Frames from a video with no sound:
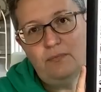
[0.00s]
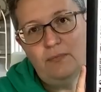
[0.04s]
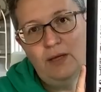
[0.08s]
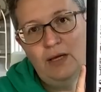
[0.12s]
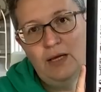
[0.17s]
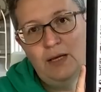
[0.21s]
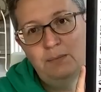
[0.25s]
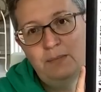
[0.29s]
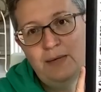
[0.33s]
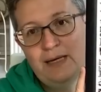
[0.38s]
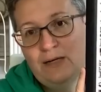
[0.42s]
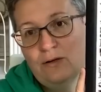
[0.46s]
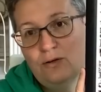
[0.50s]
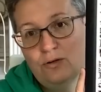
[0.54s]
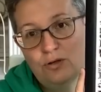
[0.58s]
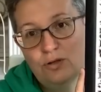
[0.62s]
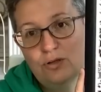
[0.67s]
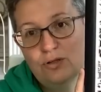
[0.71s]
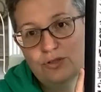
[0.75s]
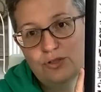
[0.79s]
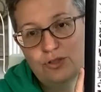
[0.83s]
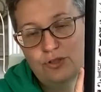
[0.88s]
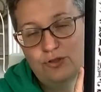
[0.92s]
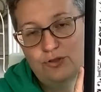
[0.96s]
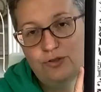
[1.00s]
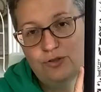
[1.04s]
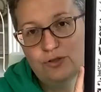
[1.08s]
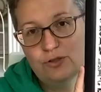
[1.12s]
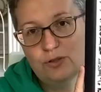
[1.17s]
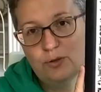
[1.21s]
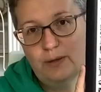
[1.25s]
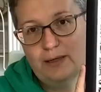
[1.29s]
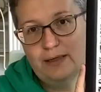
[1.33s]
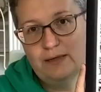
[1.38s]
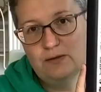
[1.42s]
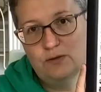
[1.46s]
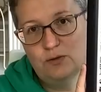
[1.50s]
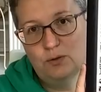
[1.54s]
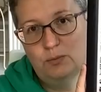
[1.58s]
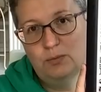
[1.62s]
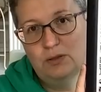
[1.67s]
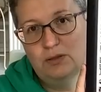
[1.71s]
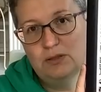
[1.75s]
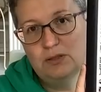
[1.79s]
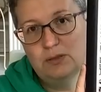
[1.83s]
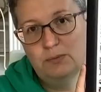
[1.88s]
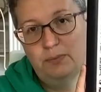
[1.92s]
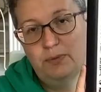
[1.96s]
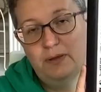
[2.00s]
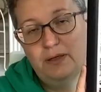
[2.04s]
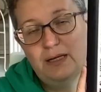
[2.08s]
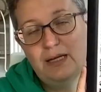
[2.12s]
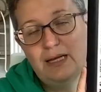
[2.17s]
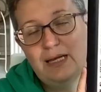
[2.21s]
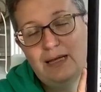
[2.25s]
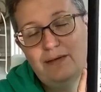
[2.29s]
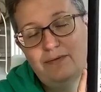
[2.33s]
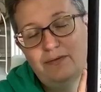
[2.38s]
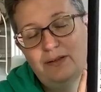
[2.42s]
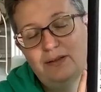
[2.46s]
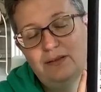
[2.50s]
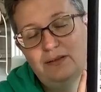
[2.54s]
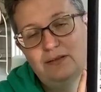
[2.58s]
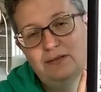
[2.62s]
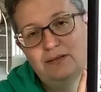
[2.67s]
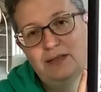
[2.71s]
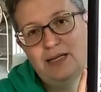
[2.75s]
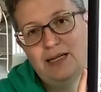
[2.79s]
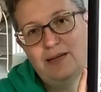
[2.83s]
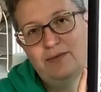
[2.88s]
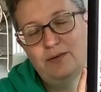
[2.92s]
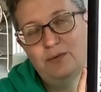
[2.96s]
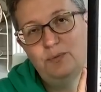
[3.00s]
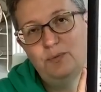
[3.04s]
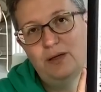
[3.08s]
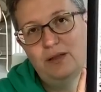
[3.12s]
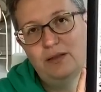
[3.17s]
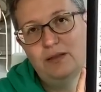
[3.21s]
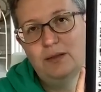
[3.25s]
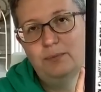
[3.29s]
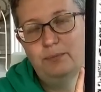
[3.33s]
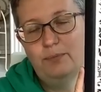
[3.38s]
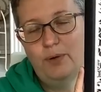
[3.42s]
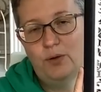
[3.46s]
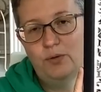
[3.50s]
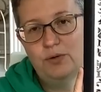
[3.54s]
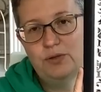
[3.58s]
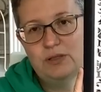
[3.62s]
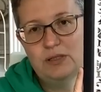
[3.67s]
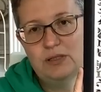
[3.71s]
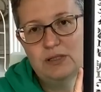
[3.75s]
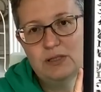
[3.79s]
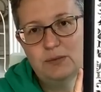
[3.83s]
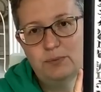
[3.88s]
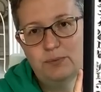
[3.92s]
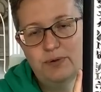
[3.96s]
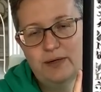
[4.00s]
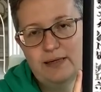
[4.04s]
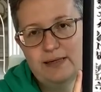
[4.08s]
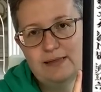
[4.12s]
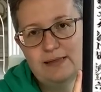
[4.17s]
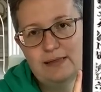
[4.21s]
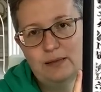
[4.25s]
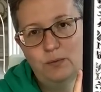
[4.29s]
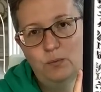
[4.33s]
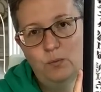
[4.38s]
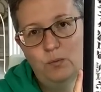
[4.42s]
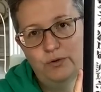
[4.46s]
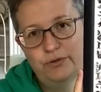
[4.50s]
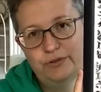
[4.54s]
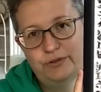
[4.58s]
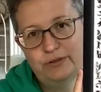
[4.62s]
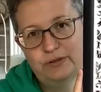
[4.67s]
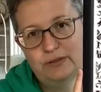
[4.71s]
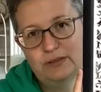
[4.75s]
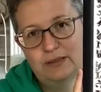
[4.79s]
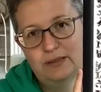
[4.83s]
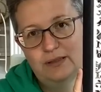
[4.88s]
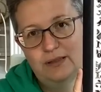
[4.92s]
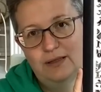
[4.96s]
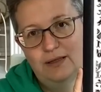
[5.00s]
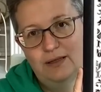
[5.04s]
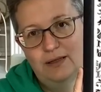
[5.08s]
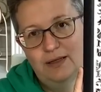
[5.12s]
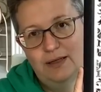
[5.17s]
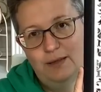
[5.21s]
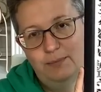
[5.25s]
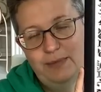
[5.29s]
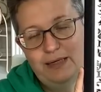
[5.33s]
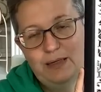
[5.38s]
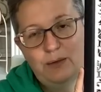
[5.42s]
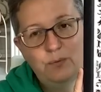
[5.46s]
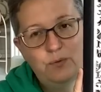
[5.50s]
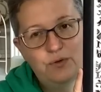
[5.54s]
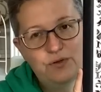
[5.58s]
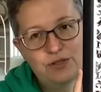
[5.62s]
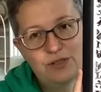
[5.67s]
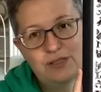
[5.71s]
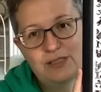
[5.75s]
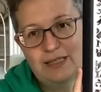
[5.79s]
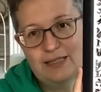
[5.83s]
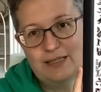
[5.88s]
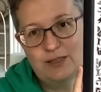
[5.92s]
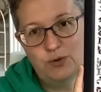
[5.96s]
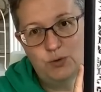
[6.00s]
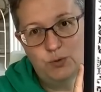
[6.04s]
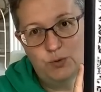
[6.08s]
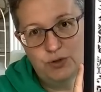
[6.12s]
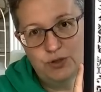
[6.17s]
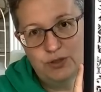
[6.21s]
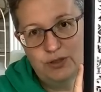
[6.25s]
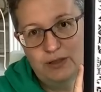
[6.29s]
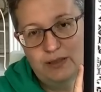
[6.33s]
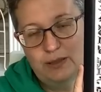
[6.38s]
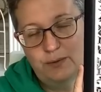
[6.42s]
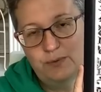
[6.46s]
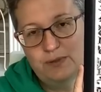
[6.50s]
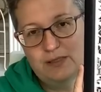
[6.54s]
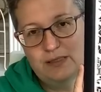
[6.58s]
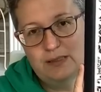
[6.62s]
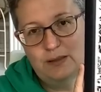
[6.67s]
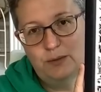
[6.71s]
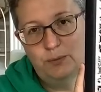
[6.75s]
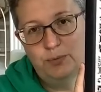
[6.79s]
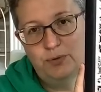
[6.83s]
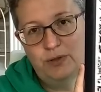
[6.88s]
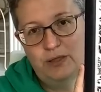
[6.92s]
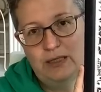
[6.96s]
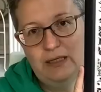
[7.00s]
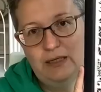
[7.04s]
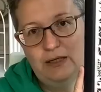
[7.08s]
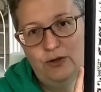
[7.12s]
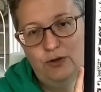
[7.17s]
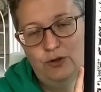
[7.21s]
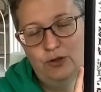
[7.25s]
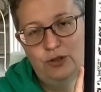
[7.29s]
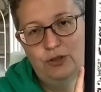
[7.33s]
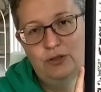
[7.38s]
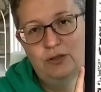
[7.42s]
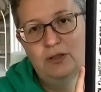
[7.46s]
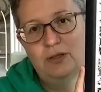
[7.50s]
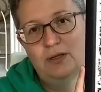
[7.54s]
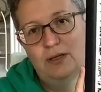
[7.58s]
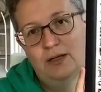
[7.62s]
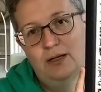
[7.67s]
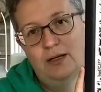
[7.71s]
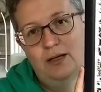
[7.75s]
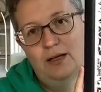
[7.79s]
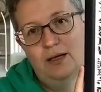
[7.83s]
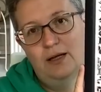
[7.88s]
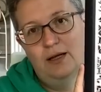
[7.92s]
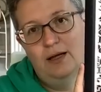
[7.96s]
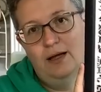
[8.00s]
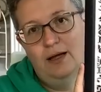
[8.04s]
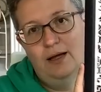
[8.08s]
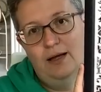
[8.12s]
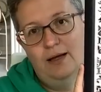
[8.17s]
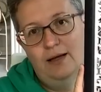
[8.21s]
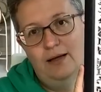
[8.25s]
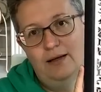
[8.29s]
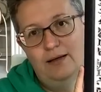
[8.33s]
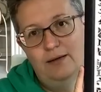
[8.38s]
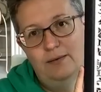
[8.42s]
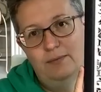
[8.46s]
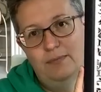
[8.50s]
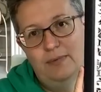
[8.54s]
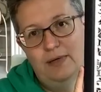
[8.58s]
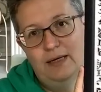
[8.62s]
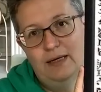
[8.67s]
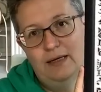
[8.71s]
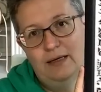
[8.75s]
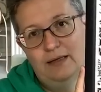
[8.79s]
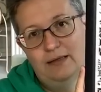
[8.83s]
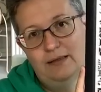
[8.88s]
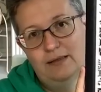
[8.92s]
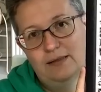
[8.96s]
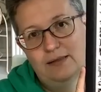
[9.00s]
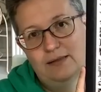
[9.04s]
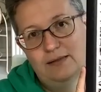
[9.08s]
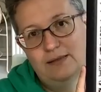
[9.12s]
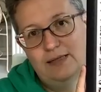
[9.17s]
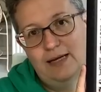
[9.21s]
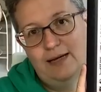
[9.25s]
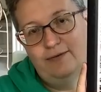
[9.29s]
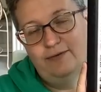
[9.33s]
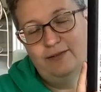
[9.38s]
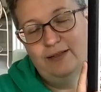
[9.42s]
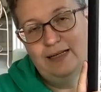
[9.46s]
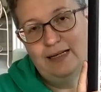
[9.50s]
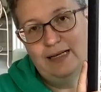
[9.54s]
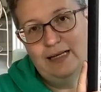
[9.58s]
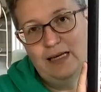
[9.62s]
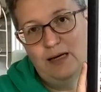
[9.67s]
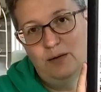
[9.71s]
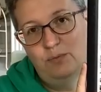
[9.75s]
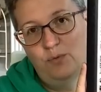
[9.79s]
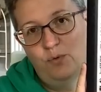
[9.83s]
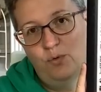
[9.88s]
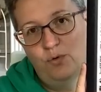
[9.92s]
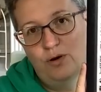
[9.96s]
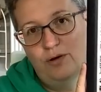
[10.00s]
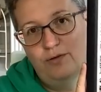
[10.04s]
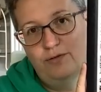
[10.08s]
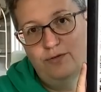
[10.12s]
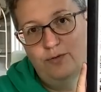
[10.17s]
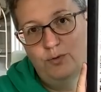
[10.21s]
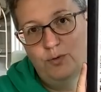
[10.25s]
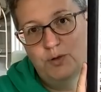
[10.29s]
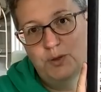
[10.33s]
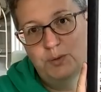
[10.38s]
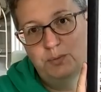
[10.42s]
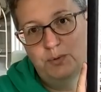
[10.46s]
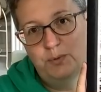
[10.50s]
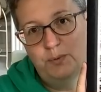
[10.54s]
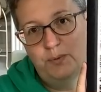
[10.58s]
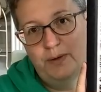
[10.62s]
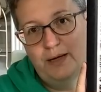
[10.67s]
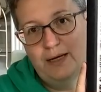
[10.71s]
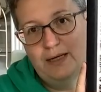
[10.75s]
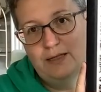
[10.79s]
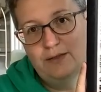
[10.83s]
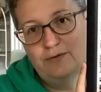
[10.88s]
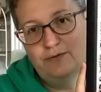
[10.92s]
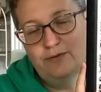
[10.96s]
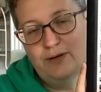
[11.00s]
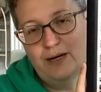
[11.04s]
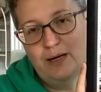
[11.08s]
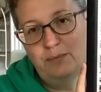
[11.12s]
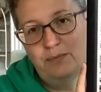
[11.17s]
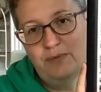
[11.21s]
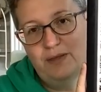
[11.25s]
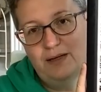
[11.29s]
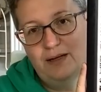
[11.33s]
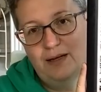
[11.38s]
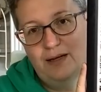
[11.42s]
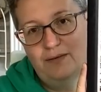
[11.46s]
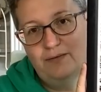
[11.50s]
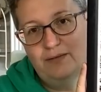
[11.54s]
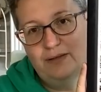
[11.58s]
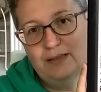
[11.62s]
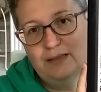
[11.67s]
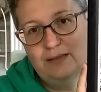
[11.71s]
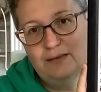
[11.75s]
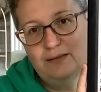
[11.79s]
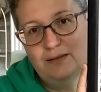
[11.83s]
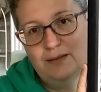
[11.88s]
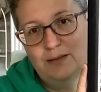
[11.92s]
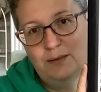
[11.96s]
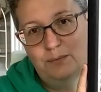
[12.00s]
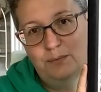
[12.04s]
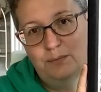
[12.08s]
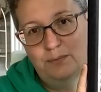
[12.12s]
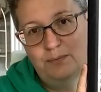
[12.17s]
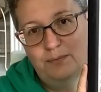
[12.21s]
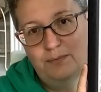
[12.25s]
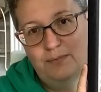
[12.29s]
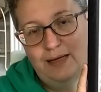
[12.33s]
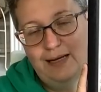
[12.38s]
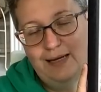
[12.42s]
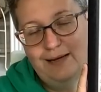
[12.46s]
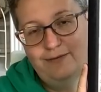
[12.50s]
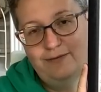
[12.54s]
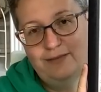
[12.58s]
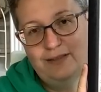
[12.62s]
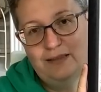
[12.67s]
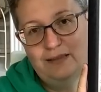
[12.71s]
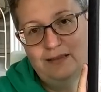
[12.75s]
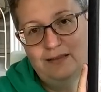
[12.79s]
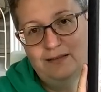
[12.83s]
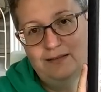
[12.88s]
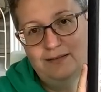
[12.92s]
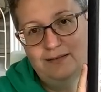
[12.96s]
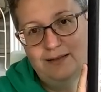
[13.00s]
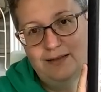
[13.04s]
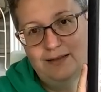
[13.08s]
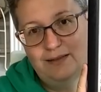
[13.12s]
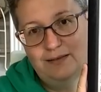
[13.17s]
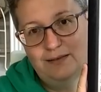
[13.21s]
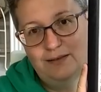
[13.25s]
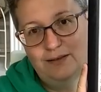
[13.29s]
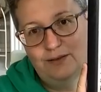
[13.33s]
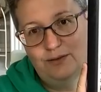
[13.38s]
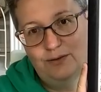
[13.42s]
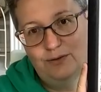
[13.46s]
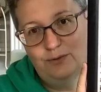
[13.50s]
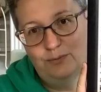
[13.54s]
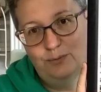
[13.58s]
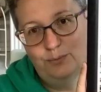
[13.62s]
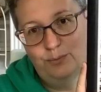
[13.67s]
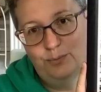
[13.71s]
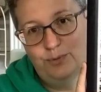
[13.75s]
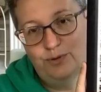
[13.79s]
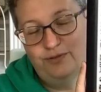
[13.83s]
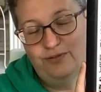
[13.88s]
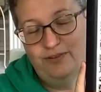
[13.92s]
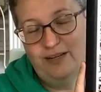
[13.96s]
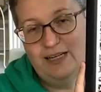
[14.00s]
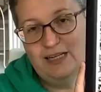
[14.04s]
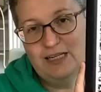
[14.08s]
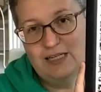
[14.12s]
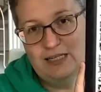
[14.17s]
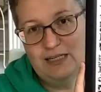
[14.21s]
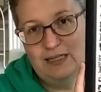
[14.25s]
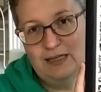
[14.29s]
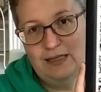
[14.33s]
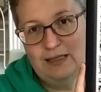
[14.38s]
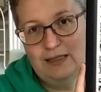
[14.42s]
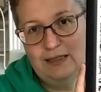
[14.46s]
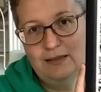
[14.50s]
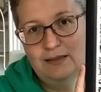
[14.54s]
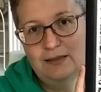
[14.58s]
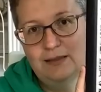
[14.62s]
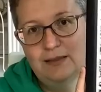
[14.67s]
it may not cost you just quite so much. But even with the postage, the pricing wasn't, it wasn't extortionate. It was still pretty good, and definitely a more affordable way to frame than having them left in and done professionally.